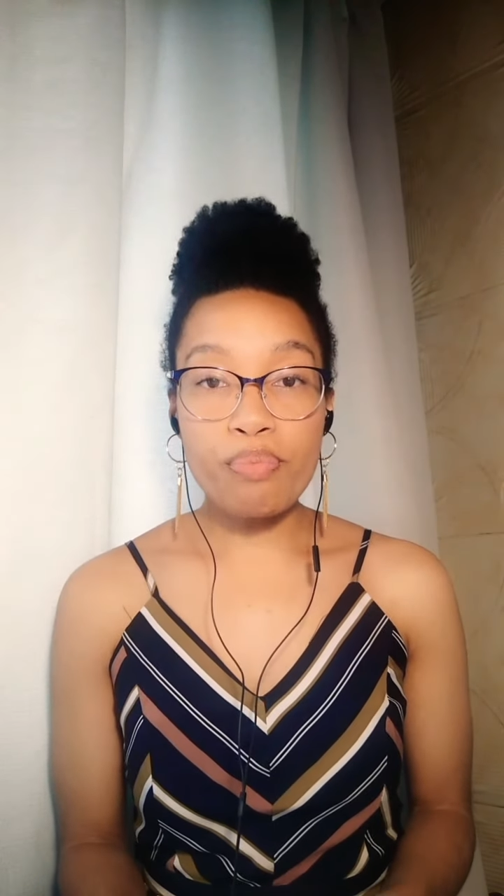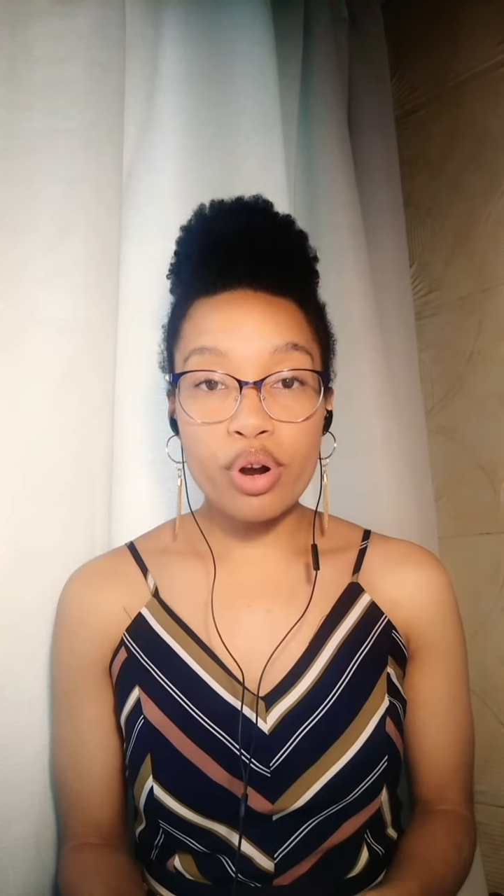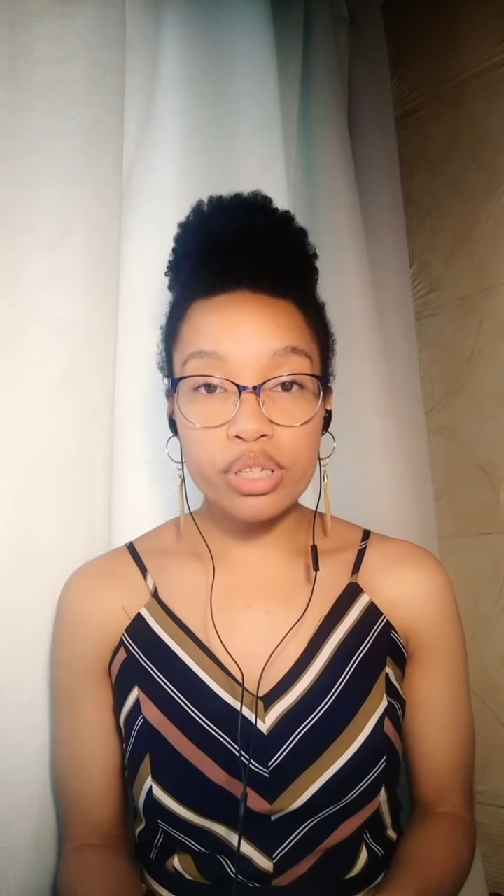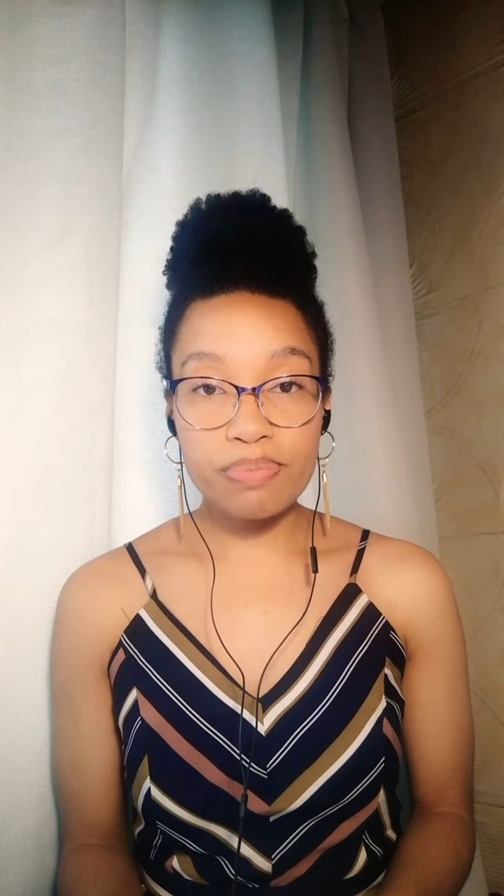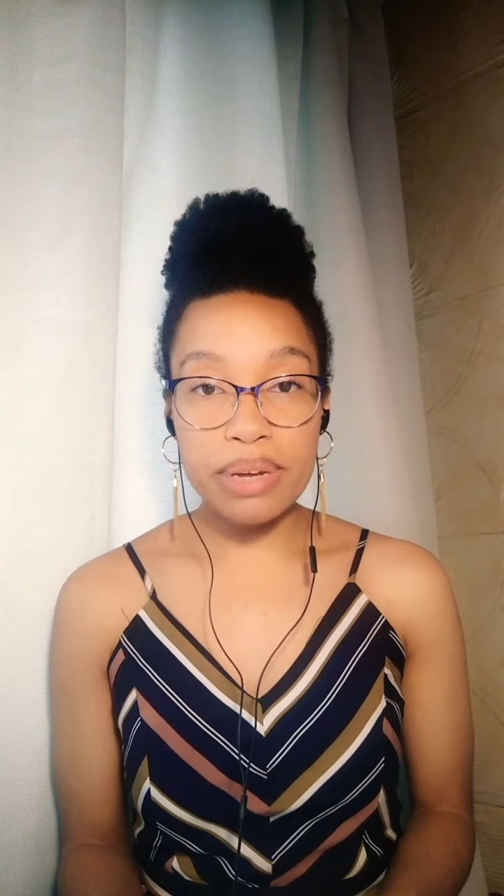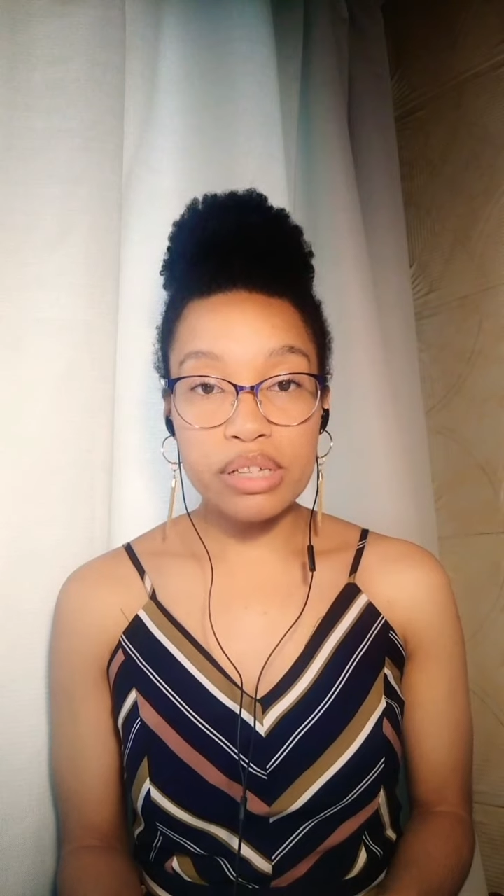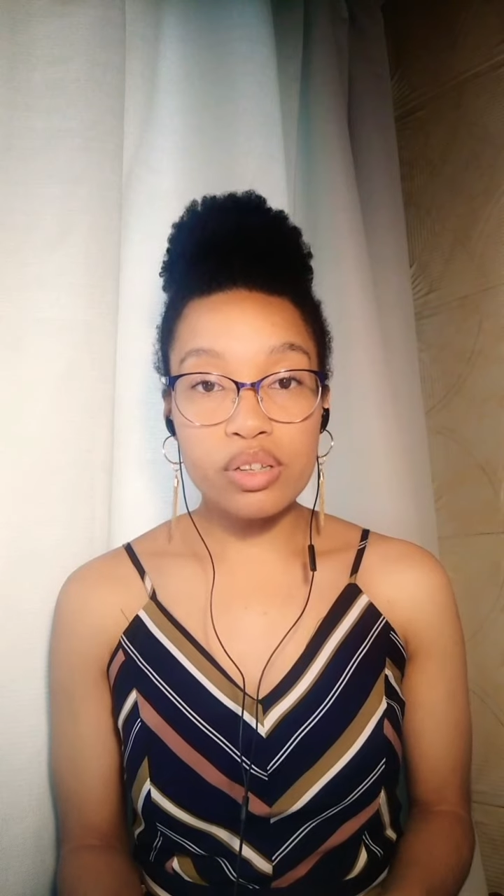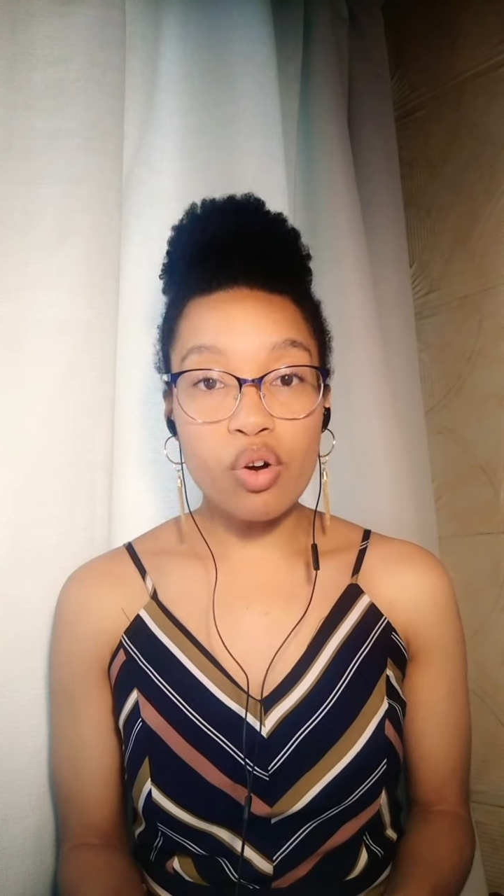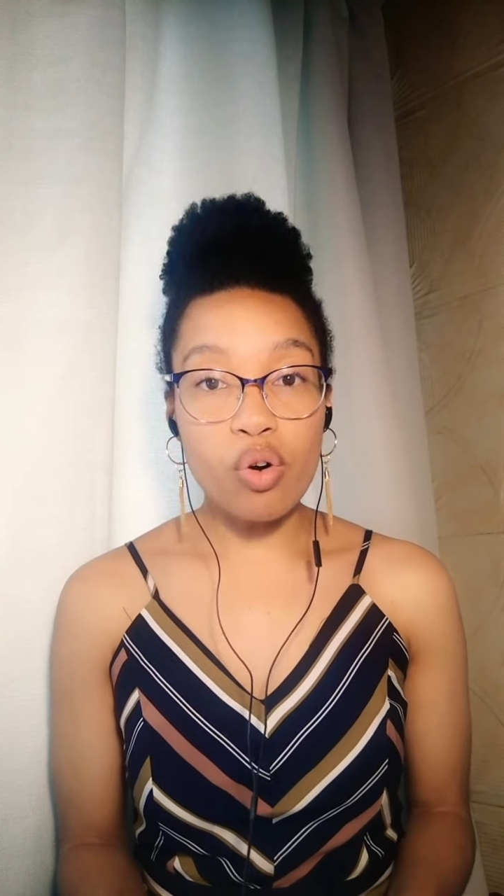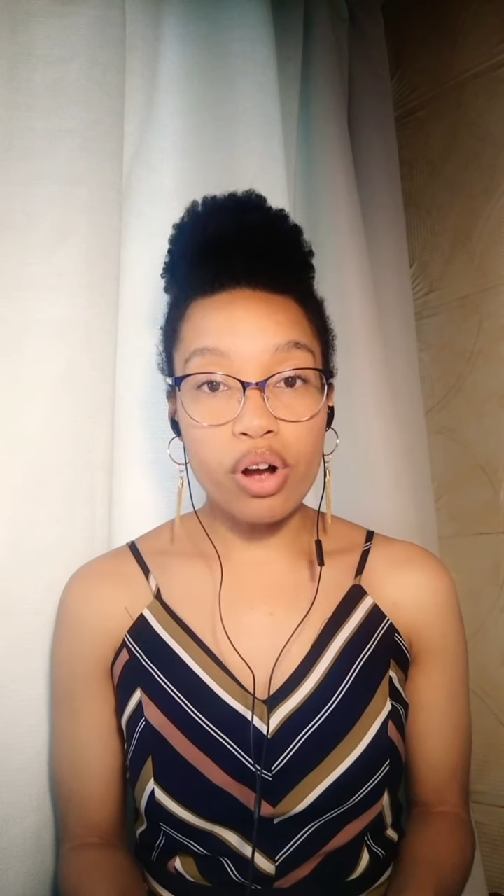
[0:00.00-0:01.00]
prospect
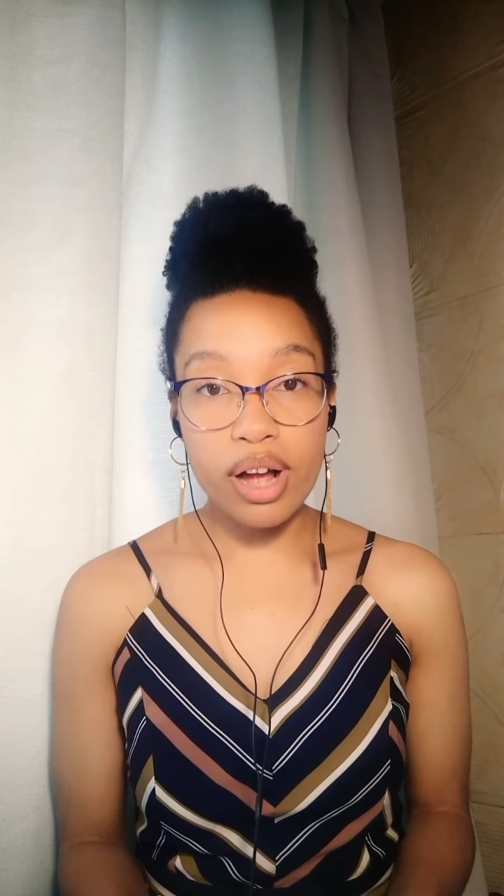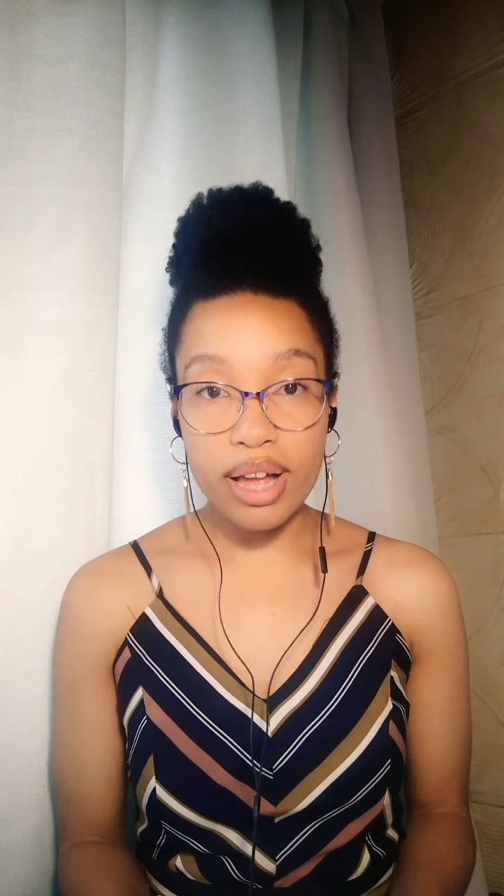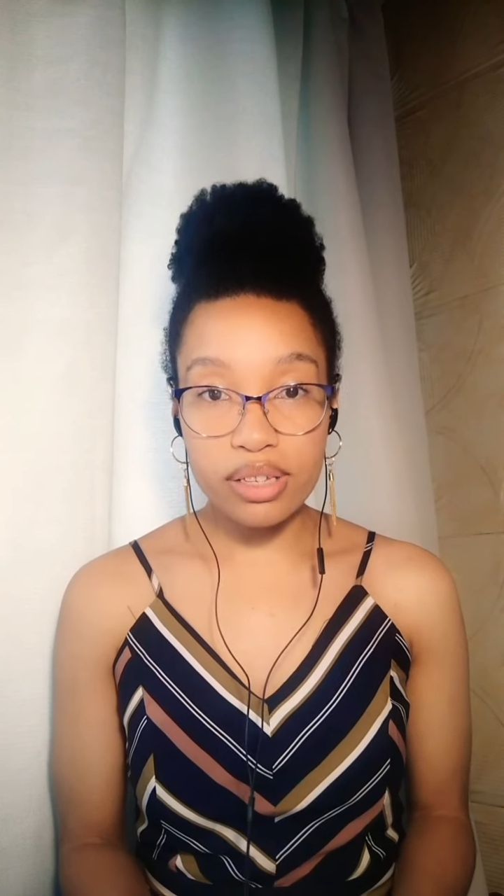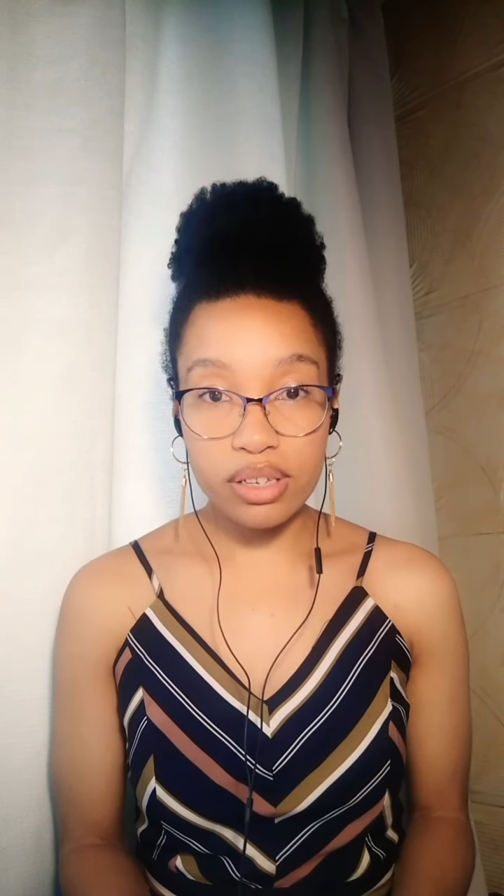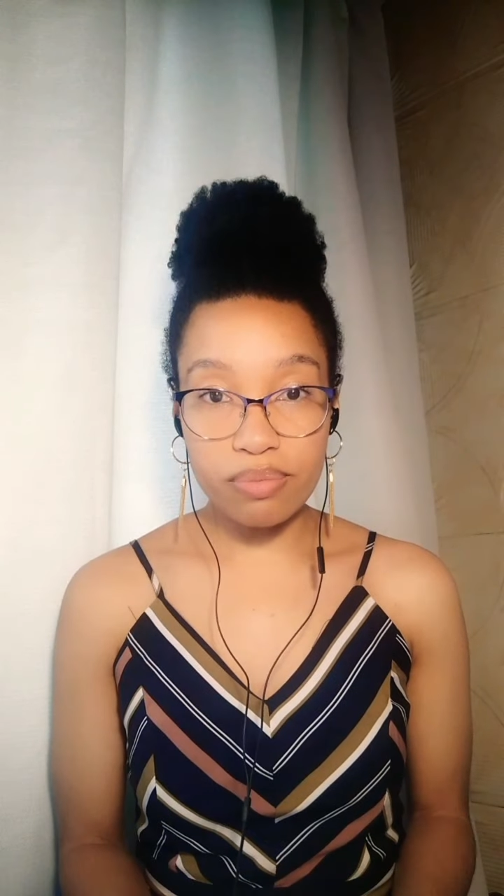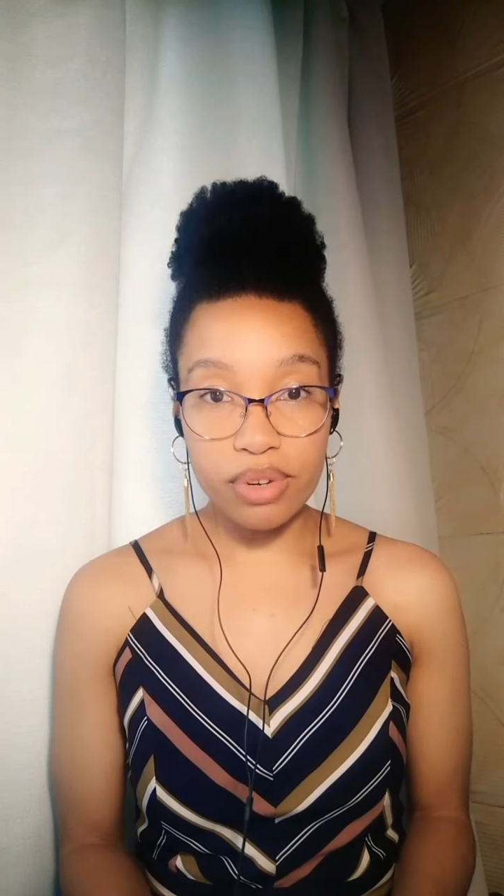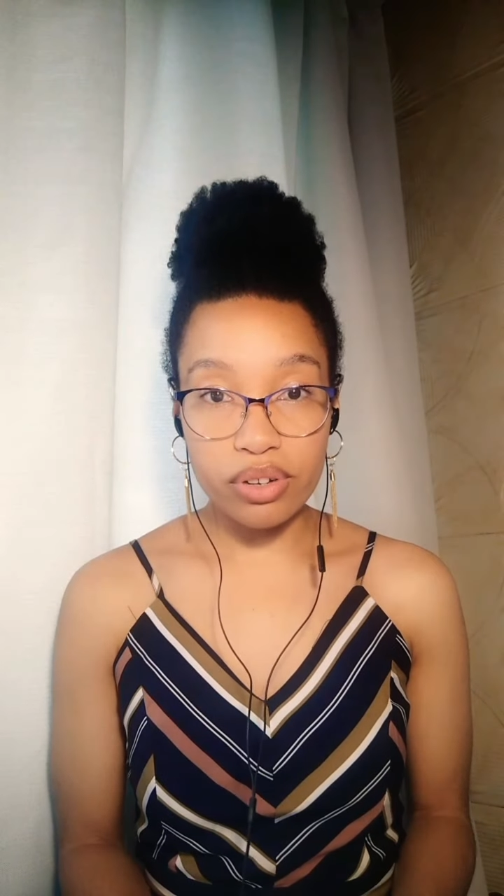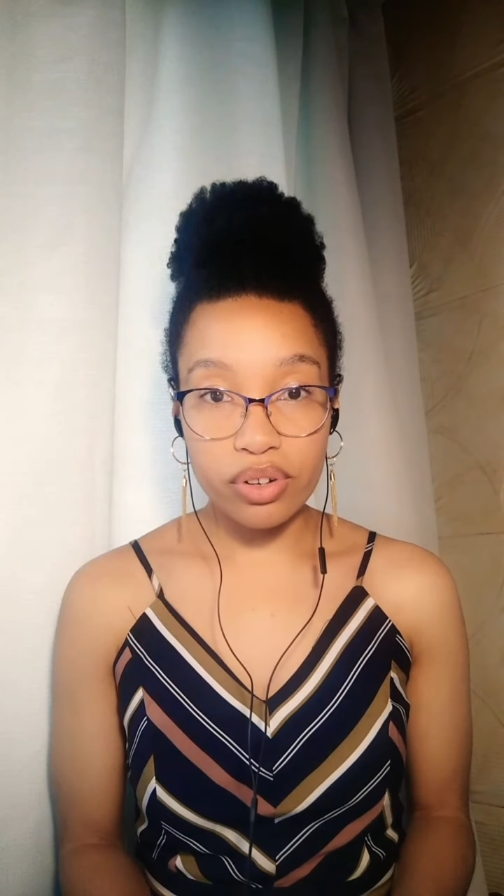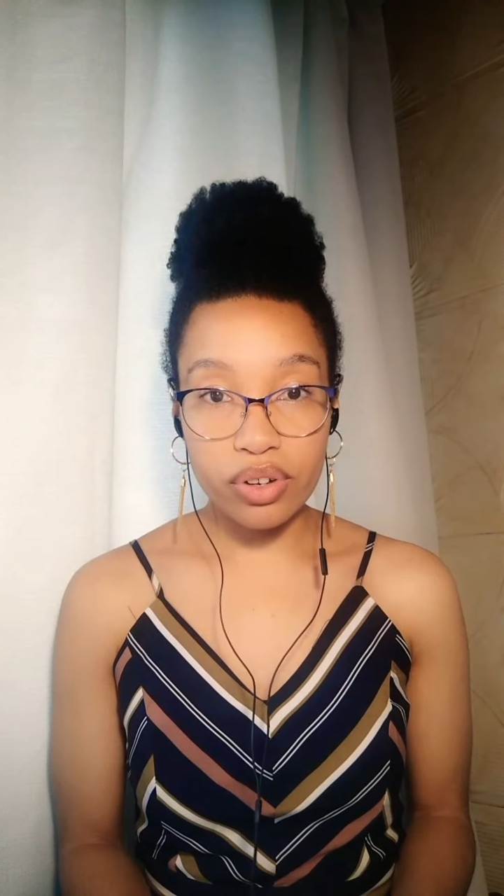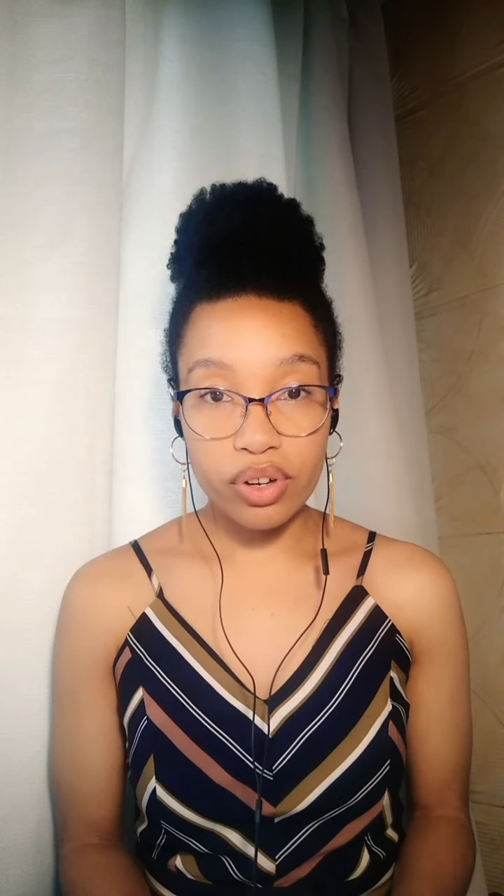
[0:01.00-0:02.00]
or customer.